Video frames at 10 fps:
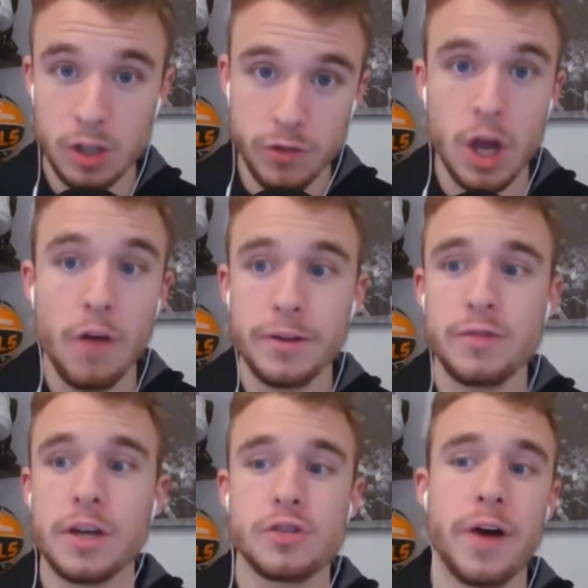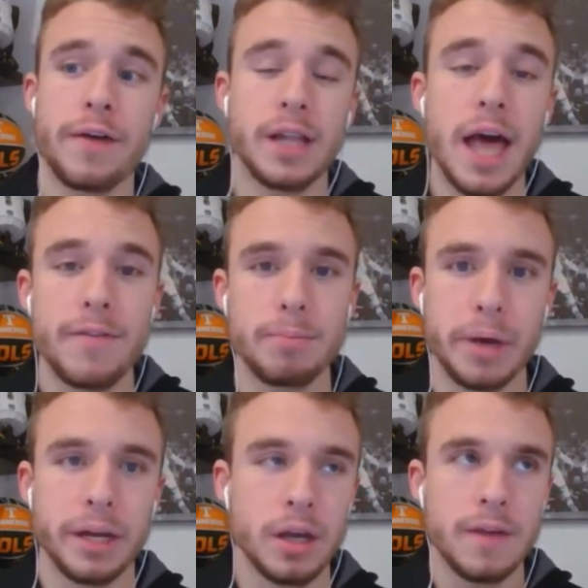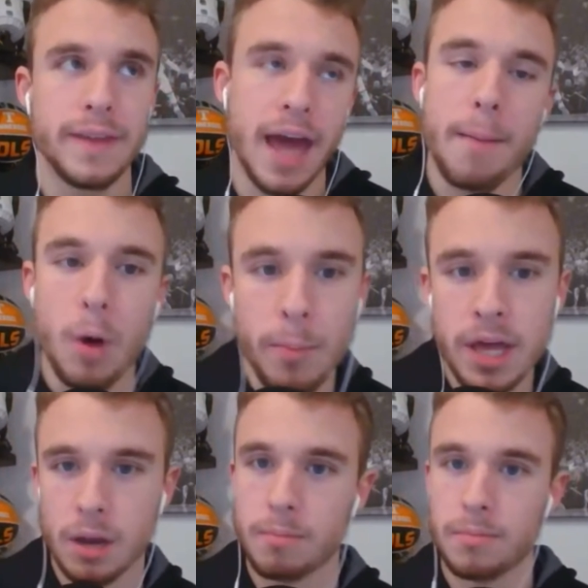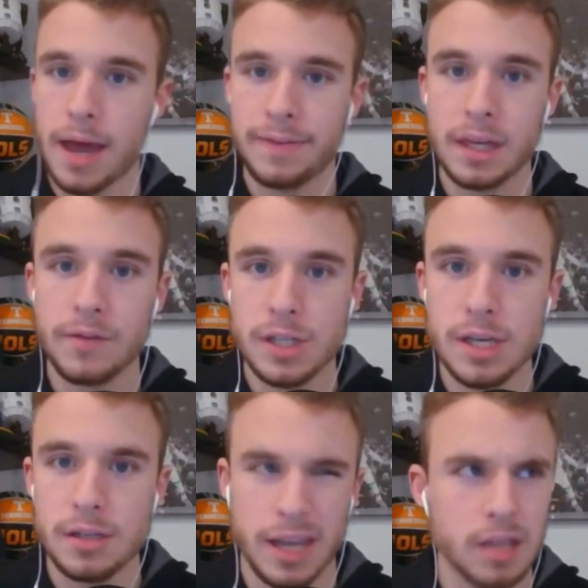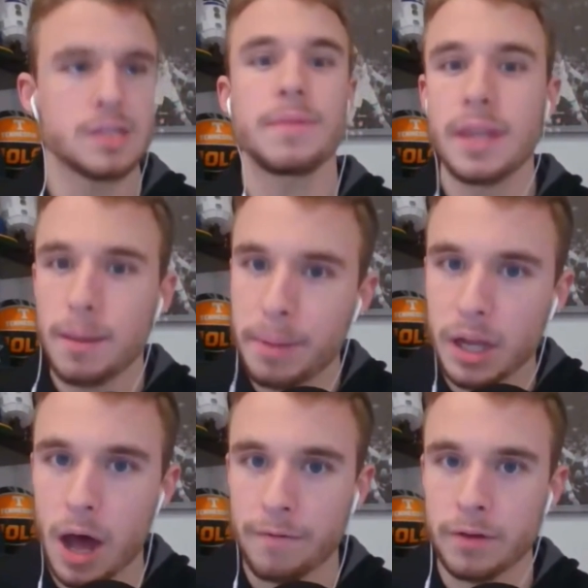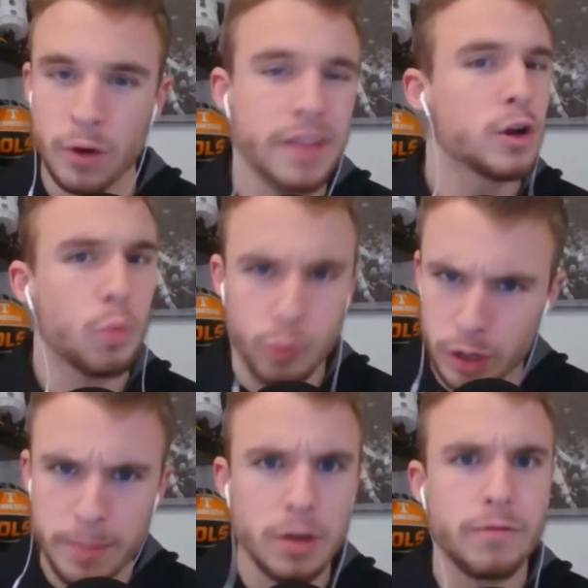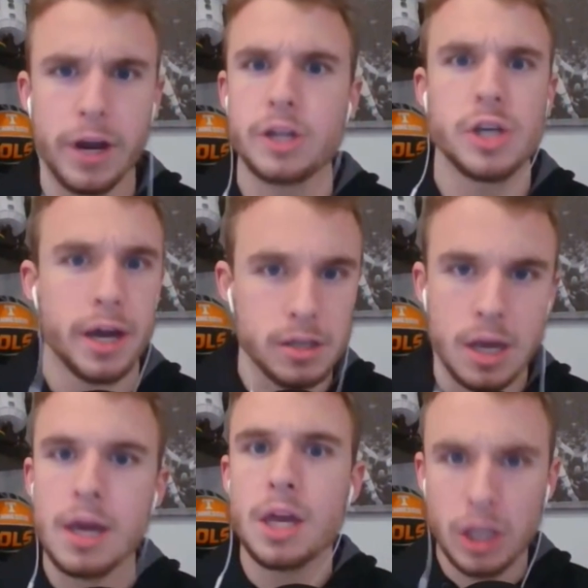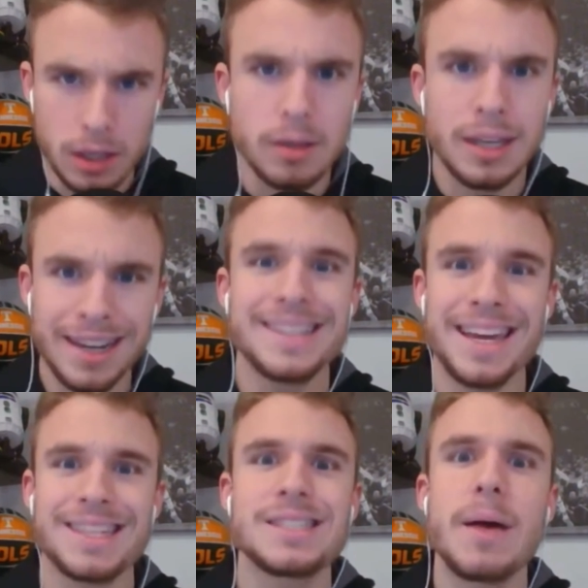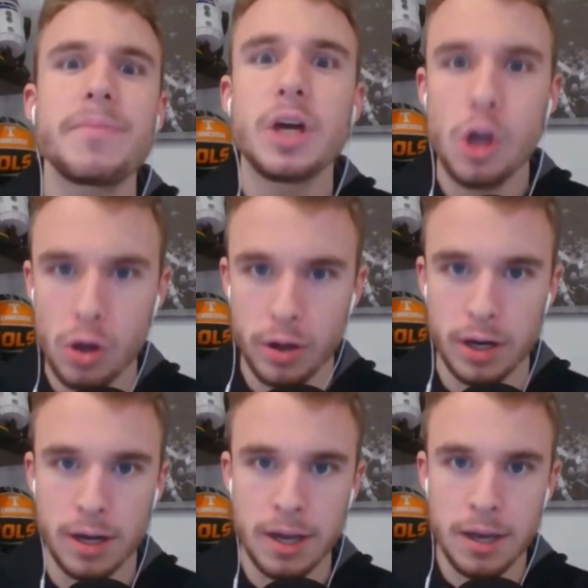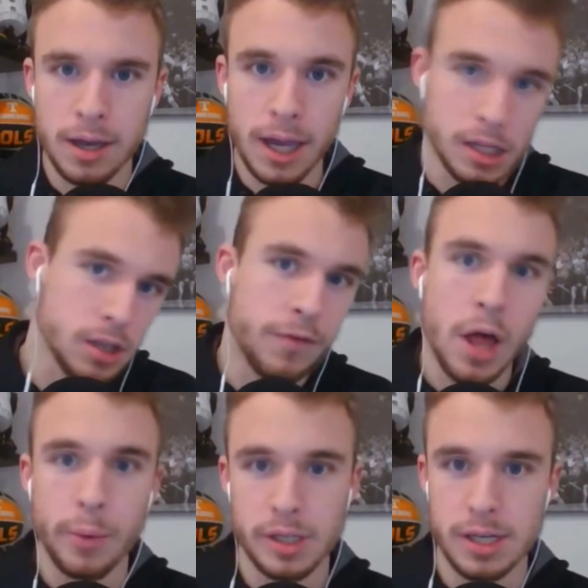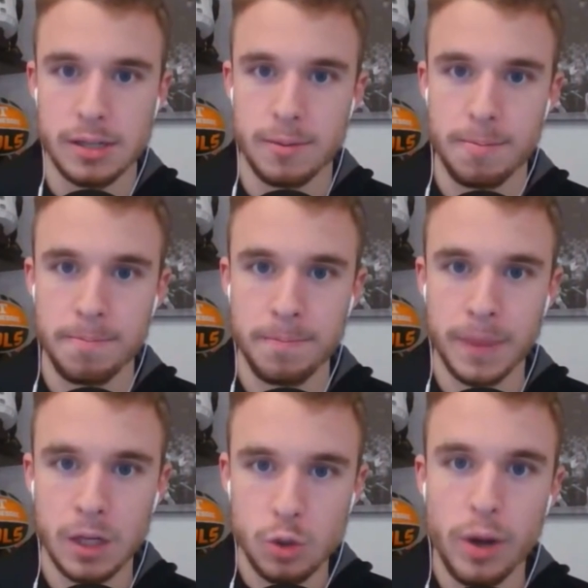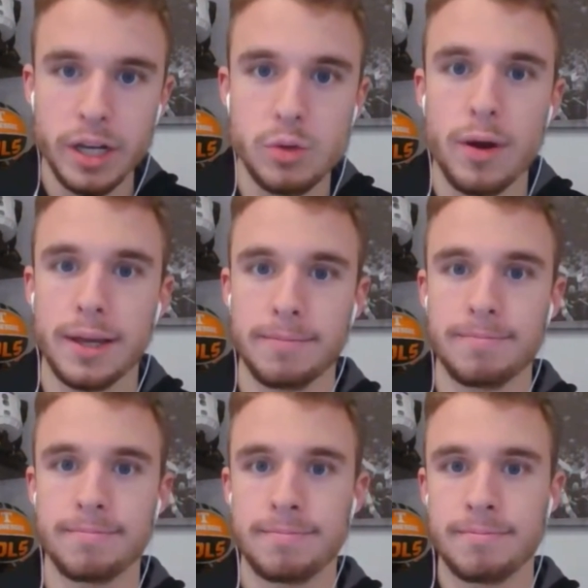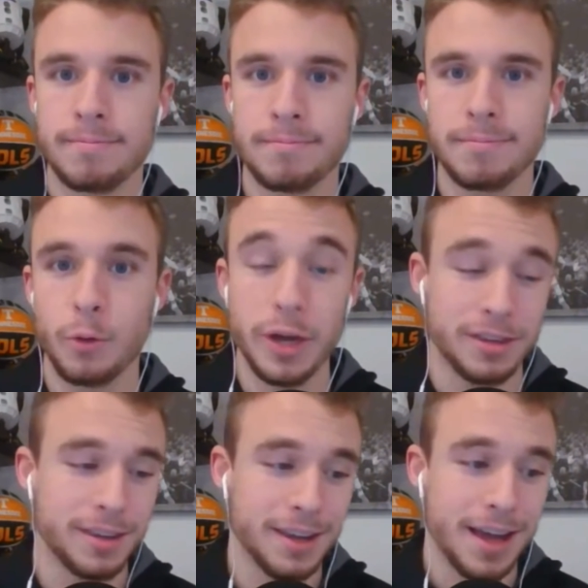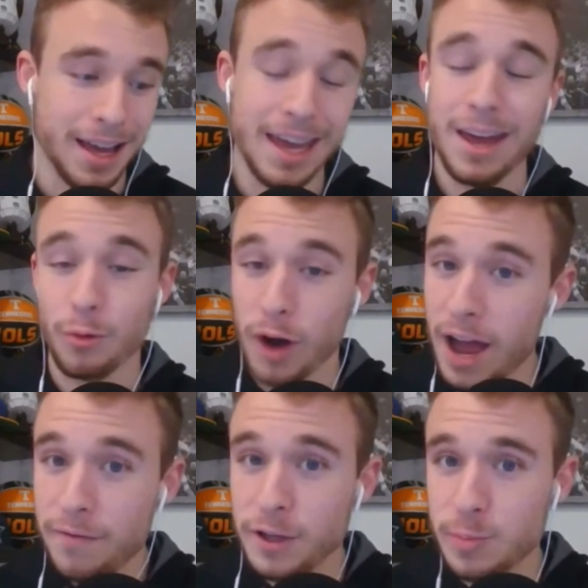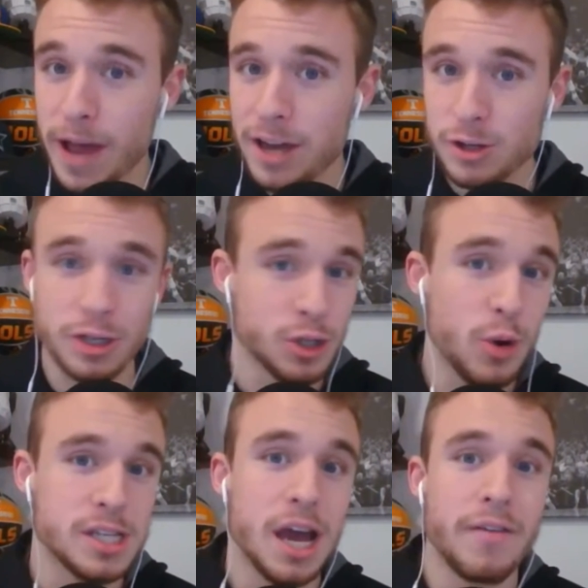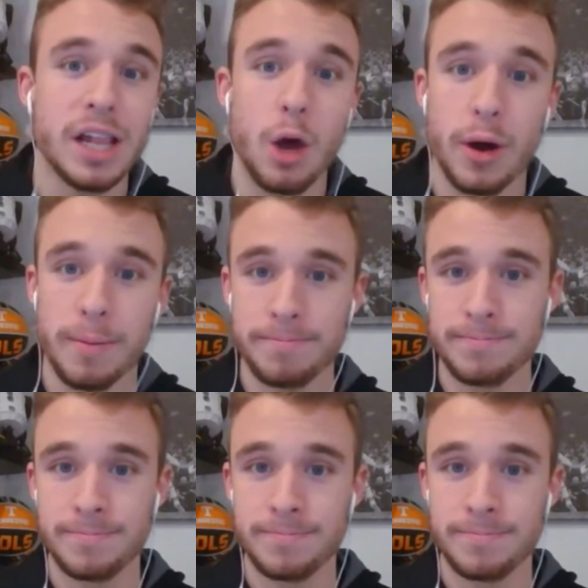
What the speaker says: So the Dolphins finished 5-11, but they got momentum at the end of the season. They got something they could build off of, right? They're a rebuilding franchise. You need to take something good into the following season. 2020, with, again, Ryan Fitzpatrick and Tua Tagovailoa.